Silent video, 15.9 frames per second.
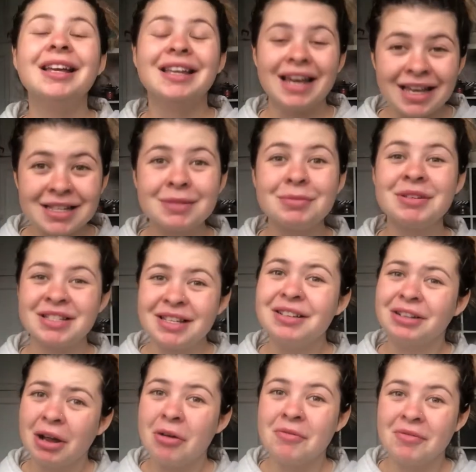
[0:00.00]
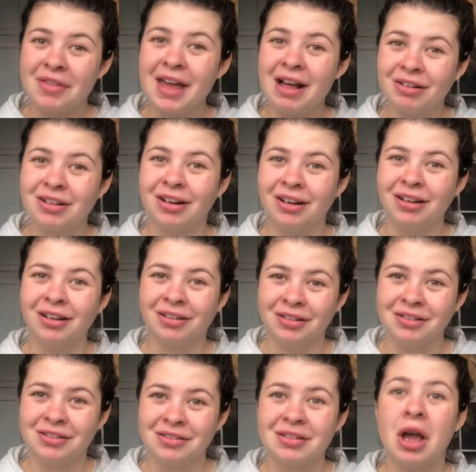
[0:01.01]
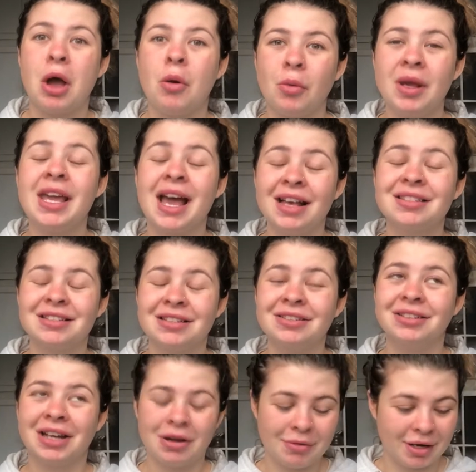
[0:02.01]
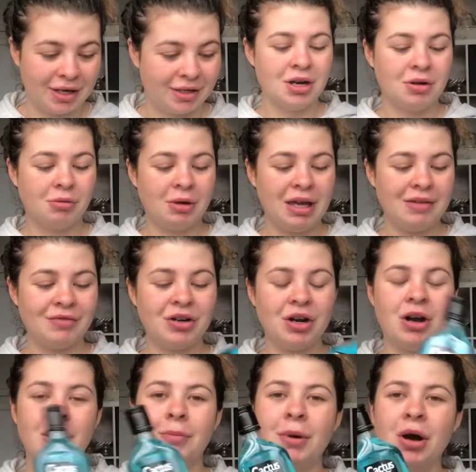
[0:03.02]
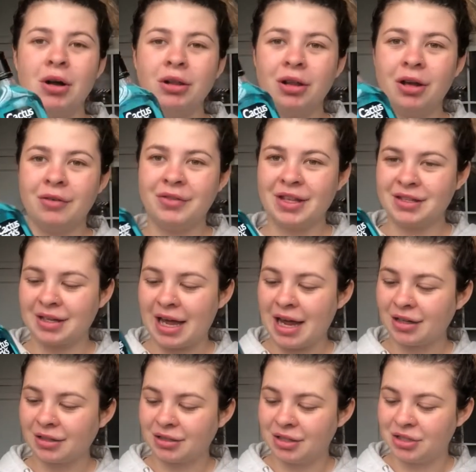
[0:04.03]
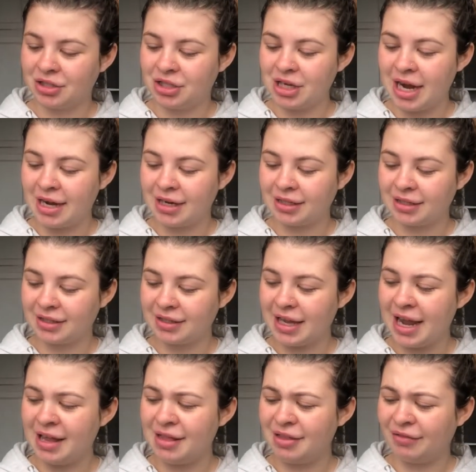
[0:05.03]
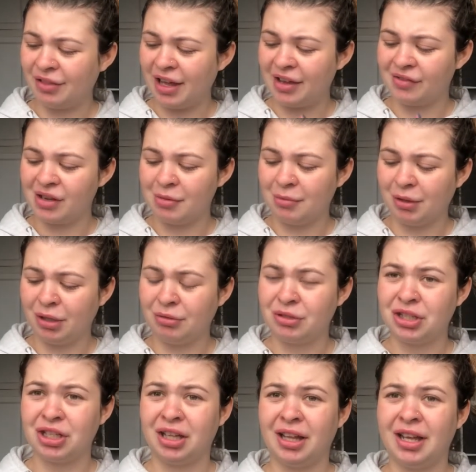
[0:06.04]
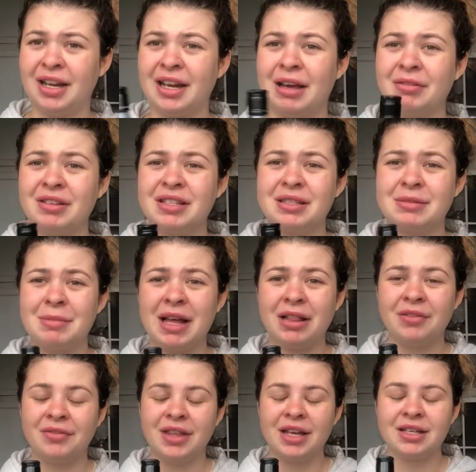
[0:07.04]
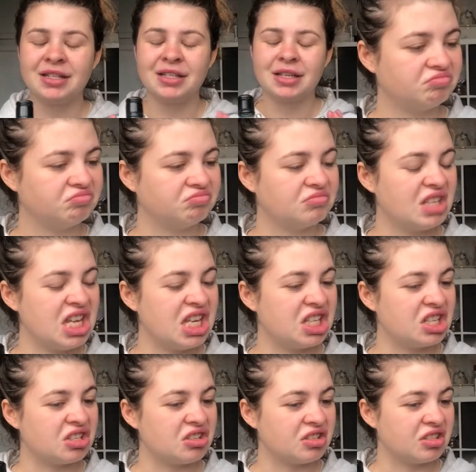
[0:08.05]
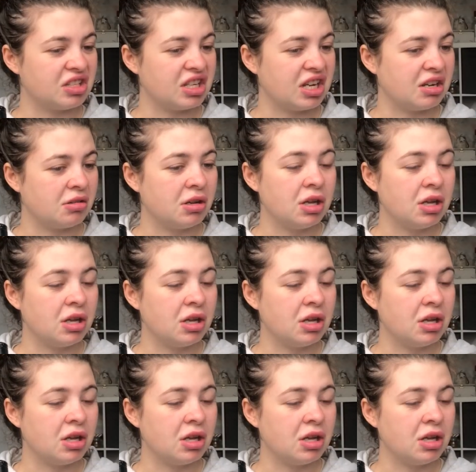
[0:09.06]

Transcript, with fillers: Yes, we're still going with the alcohol, Huns. We are still going. We've got a bottle of this Cactus Jack's in the flavour blue chilli. Now, the smell of this is disgusting.